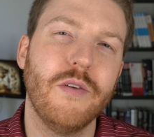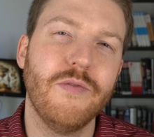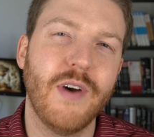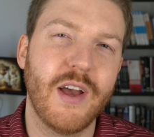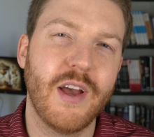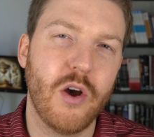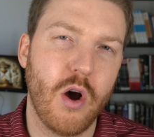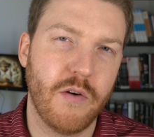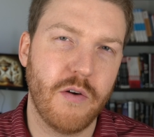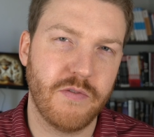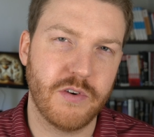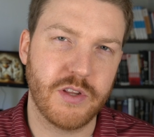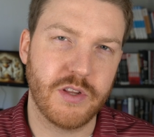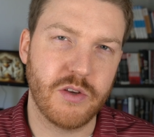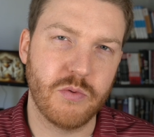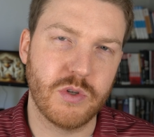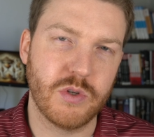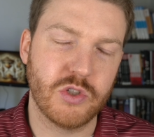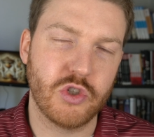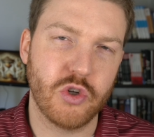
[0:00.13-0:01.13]
if I offered
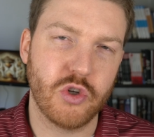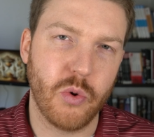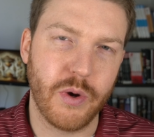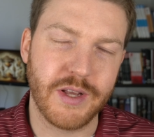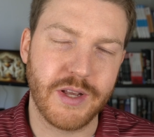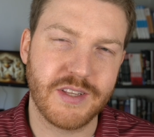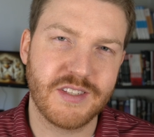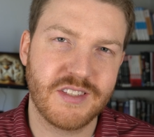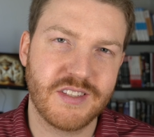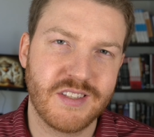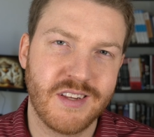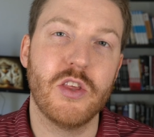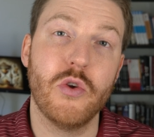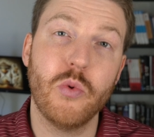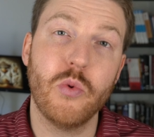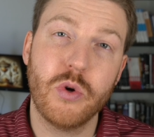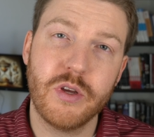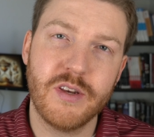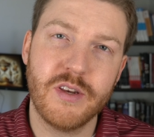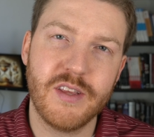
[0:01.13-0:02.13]
you a choice?
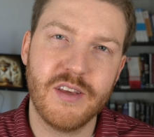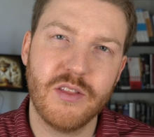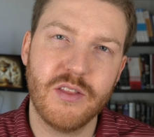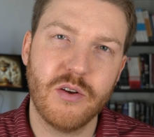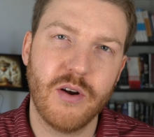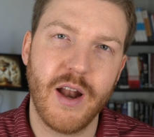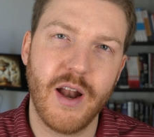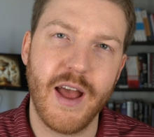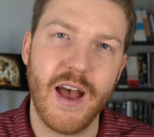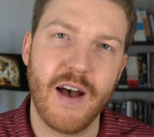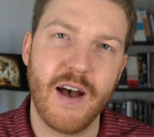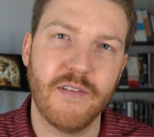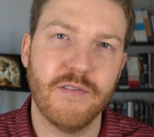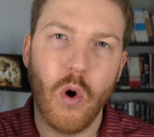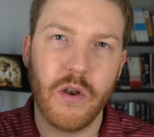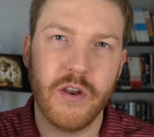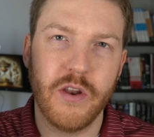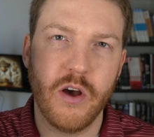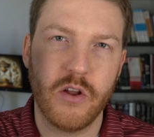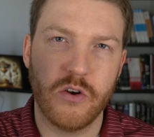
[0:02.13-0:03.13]
You can either have
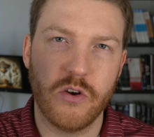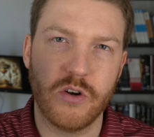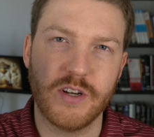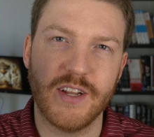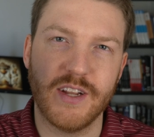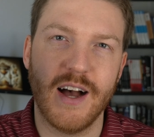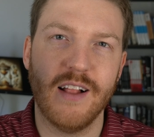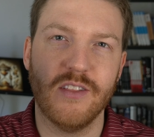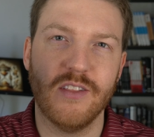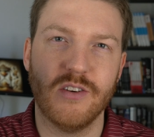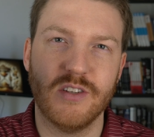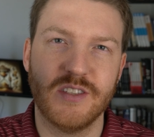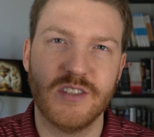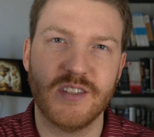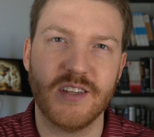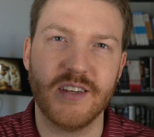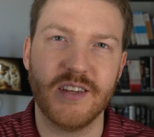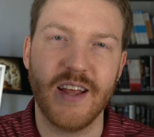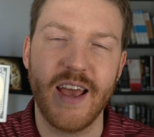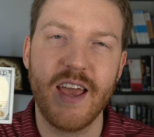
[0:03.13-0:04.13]
$100
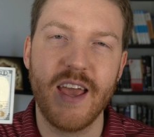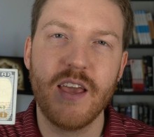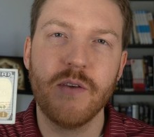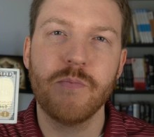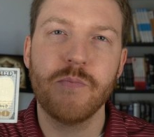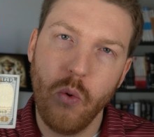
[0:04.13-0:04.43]
today,